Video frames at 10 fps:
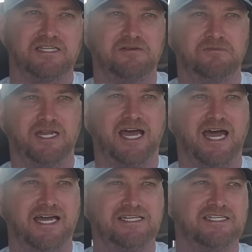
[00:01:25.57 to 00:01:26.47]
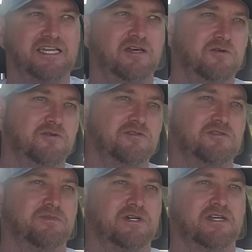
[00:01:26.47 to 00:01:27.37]
a little bit of highs and
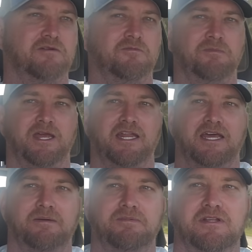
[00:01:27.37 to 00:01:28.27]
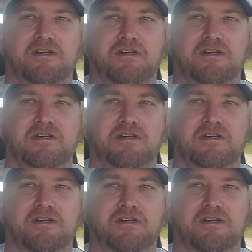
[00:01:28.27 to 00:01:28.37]
lows, but uh, we made it happen.